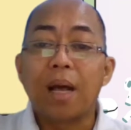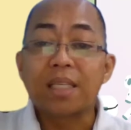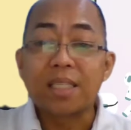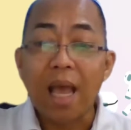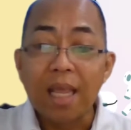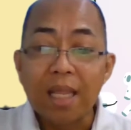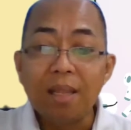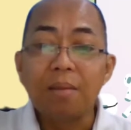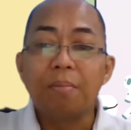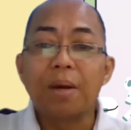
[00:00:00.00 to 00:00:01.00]

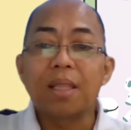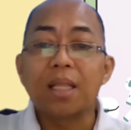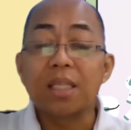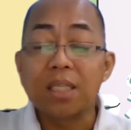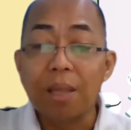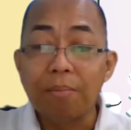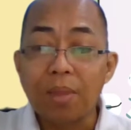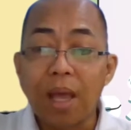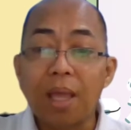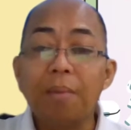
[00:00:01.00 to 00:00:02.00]
assigned, but at the same
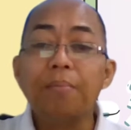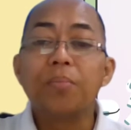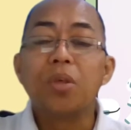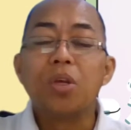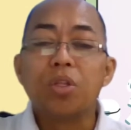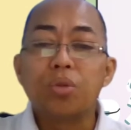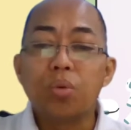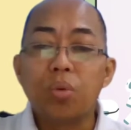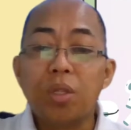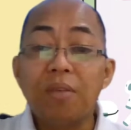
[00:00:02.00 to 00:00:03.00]
time
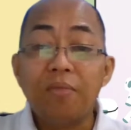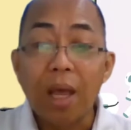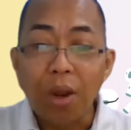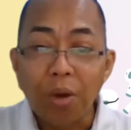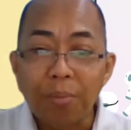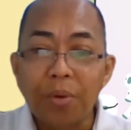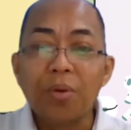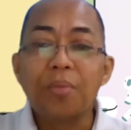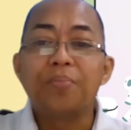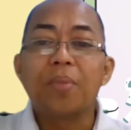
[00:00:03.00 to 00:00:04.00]
to develop,
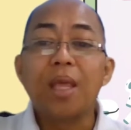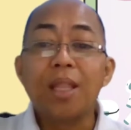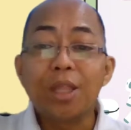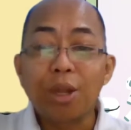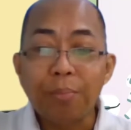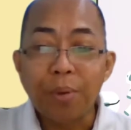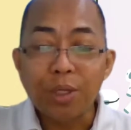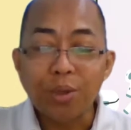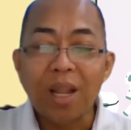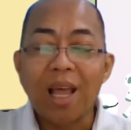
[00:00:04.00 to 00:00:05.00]

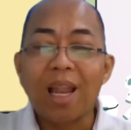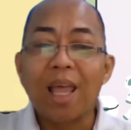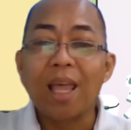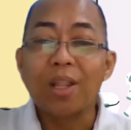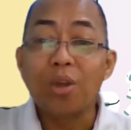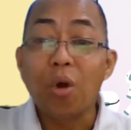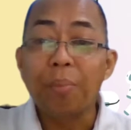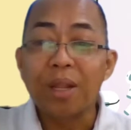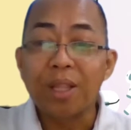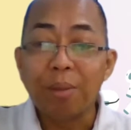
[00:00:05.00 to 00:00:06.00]
interpersonal and
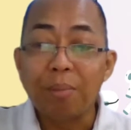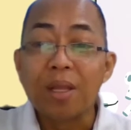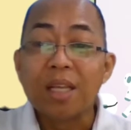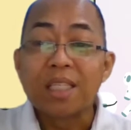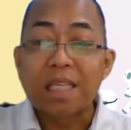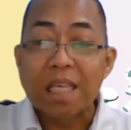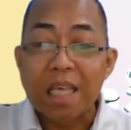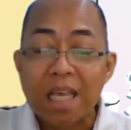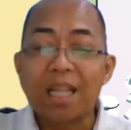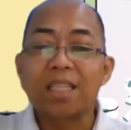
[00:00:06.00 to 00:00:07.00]
cooperative
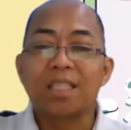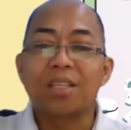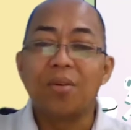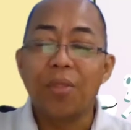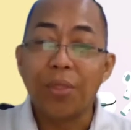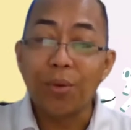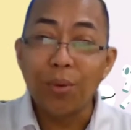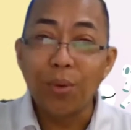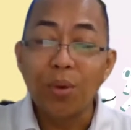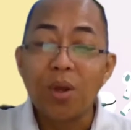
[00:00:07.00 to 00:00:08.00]
skills,
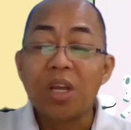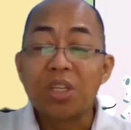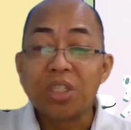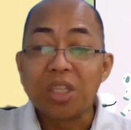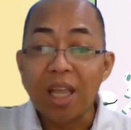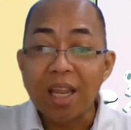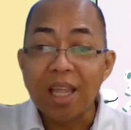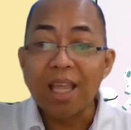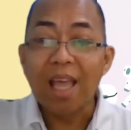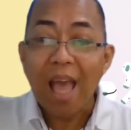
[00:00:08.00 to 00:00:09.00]
through
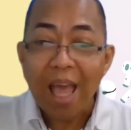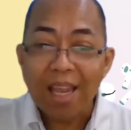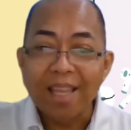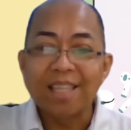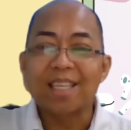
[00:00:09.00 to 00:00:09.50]
sharing and